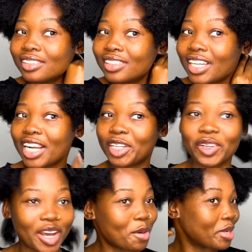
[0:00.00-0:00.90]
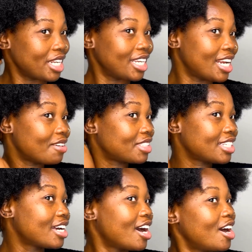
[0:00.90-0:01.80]
I don't know how many left to
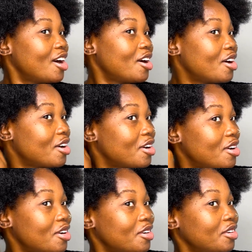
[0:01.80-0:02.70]
go.